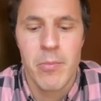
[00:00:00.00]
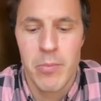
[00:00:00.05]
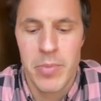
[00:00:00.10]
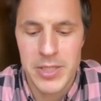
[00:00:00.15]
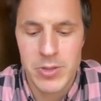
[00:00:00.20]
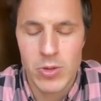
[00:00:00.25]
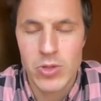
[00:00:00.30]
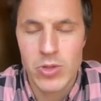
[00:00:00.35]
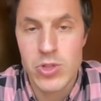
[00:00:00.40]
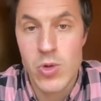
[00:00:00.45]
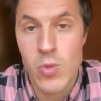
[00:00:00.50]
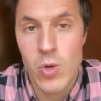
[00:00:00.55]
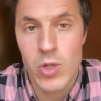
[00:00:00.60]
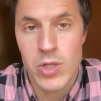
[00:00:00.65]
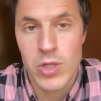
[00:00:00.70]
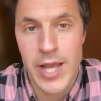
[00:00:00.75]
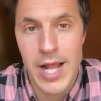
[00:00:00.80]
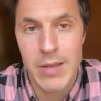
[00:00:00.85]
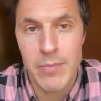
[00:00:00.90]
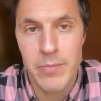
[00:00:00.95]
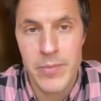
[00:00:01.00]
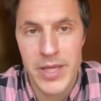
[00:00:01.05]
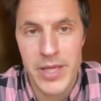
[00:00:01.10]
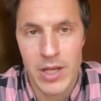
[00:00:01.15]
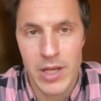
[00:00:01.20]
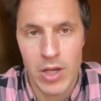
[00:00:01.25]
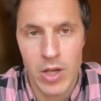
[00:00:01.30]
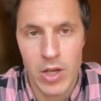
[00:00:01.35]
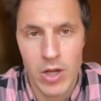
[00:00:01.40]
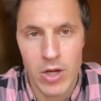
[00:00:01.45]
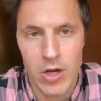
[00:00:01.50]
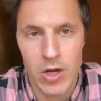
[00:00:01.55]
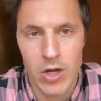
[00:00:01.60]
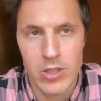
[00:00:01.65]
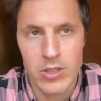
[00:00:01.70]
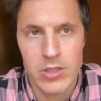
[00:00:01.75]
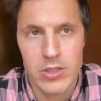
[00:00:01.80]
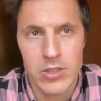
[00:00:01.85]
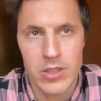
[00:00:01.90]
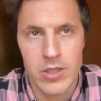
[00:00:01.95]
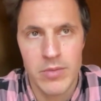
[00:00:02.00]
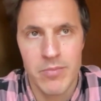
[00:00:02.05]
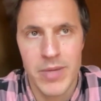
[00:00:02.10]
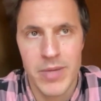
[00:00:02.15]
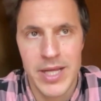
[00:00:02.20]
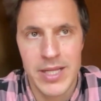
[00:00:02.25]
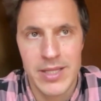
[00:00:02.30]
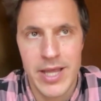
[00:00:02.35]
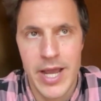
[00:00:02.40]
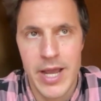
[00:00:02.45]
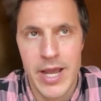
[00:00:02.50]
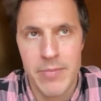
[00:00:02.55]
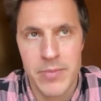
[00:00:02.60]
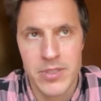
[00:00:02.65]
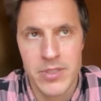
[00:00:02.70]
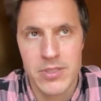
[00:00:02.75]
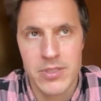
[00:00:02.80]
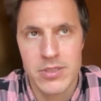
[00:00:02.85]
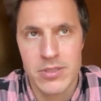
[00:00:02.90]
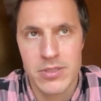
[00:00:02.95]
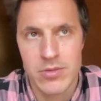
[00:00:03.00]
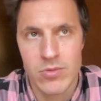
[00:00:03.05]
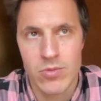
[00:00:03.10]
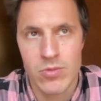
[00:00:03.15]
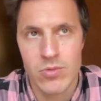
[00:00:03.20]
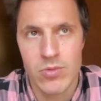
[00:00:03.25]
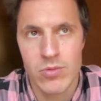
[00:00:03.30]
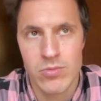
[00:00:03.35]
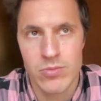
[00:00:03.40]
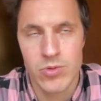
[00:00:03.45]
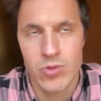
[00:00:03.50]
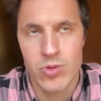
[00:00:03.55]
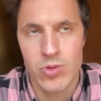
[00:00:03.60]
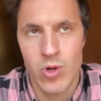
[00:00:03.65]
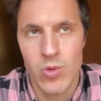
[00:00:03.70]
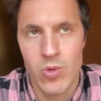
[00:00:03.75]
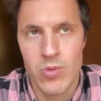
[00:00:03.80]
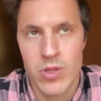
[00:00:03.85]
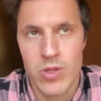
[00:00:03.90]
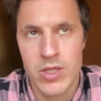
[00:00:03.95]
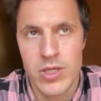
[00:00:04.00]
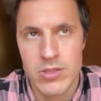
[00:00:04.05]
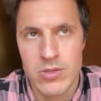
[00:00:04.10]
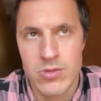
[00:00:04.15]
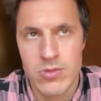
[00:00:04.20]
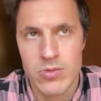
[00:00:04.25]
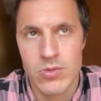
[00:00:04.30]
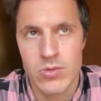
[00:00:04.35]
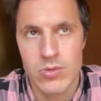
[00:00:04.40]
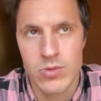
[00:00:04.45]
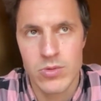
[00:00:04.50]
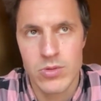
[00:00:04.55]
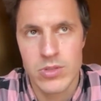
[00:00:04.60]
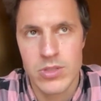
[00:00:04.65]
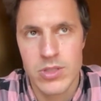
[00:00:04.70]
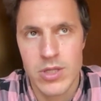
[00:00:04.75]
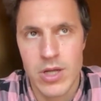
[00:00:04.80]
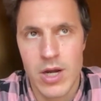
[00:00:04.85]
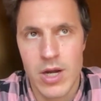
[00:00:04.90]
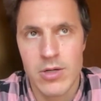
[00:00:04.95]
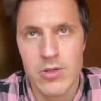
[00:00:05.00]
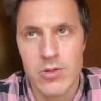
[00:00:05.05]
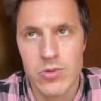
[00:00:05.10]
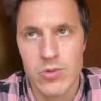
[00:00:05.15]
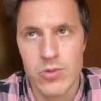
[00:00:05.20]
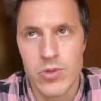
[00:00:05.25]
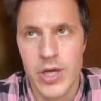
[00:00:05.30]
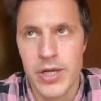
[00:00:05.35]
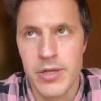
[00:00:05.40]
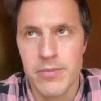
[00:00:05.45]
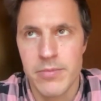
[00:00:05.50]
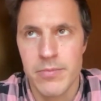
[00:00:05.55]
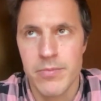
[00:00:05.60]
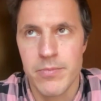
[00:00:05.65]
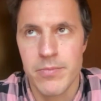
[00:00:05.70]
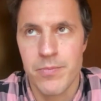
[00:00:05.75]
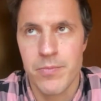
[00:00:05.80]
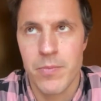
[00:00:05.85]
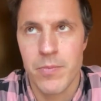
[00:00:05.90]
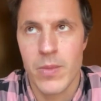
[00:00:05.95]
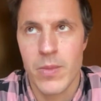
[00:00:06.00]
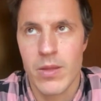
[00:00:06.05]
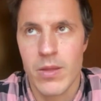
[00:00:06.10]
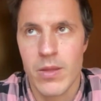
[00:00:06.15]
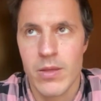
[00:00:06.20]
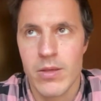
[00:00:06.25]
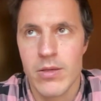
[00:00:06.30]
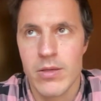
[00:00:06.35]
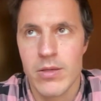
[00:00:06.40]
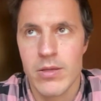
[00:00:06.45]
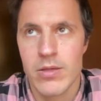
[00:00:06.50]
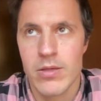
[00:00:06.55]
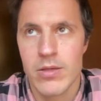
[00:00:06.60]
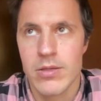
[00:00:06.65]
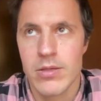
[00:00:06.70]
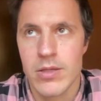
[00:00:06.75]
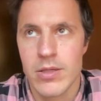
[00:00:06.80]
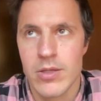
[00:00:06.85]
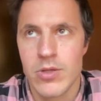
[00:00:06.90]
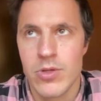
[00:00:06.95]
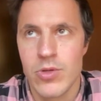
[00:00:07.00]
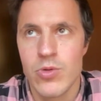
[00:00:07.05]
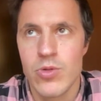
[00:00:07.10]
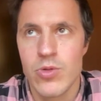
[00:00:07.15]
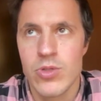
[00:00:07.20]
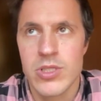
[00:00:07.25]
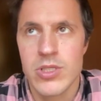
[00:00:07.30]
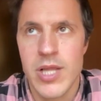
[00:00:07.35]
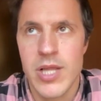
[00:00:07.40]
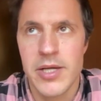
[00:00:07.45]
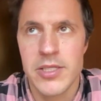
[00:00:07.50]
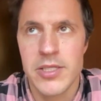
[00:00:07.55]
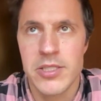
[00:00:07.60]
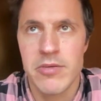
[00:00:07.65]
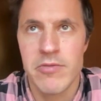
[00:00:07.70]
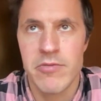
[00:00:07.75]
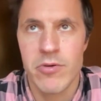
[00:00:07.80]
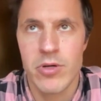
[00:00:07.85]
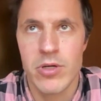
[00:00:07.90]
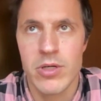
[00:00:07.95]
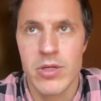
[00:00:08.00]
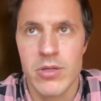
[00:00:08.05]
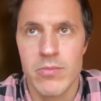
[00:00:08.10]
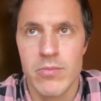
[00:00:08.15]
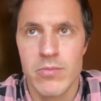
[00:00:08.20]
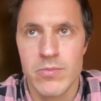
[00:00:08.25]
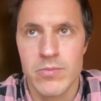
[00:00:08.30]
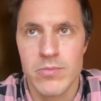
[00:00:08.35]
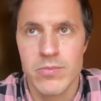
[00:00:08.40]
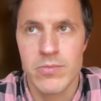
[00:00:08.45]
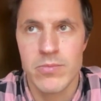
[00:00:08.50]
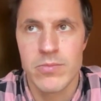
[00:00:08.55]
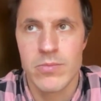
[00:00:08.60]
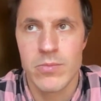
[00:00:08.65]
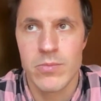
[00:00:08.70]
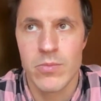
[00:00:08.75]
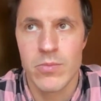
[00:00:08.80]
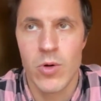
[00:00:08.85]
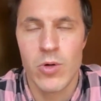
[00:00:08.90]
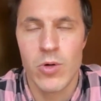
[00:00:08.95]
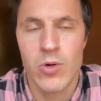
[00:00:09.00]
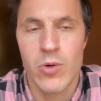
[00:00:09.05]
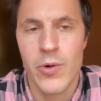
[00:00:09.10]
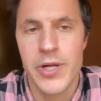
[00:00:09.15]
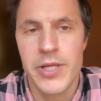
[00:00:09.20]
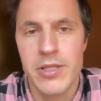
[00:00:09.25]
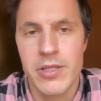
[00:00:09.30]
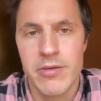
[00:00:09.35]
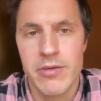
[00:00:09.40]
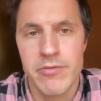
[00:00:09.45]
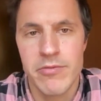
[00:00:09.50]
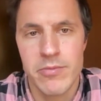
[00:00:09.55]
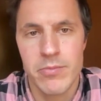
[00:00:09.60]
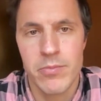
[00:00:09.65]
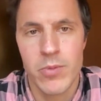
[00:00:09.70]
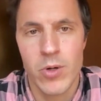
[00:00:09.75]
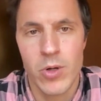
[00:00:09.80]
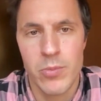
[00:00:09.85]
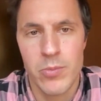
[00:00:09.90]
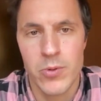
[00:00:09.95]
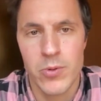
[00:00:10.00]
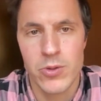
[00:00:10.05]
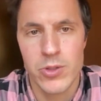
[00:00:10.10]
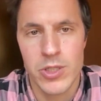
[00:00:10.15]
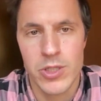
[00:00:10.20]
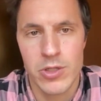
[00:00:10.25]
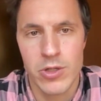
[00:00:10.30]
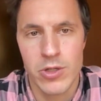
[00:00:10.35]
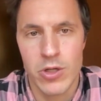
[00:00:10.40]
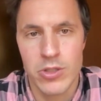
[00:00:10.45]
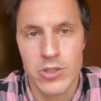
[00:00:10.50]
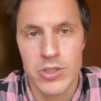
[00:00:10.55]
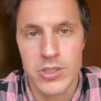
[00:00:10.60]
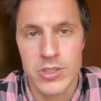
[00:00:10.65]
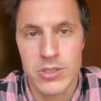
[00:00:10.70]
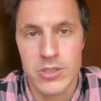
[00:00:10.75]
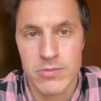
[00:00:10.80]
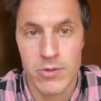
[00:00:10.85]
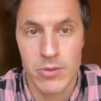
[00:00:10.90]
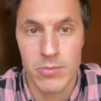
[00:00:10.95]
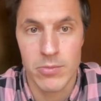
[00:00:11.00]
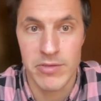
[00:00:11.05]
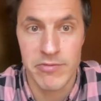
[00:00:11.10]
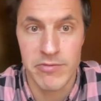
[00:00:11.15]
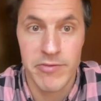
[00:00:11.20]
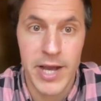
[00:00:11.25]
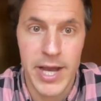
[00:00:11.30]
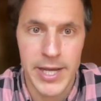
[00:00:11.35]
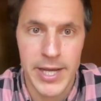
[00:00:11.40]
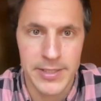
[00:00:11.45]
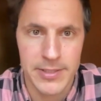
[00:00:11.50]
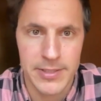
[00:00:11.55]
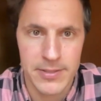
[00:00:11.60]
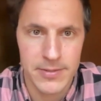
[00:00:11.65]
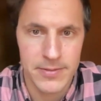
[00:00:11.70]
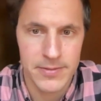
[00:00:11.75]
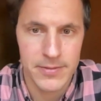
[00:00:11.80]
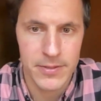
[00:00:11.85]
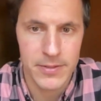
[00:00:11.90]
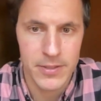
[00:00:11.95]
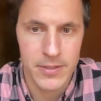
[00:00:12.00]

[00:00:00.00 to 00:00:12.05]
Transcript: But also what helped me a lot in my type is to know this, to start to then use this energy for a more creative purpose and not just from a fight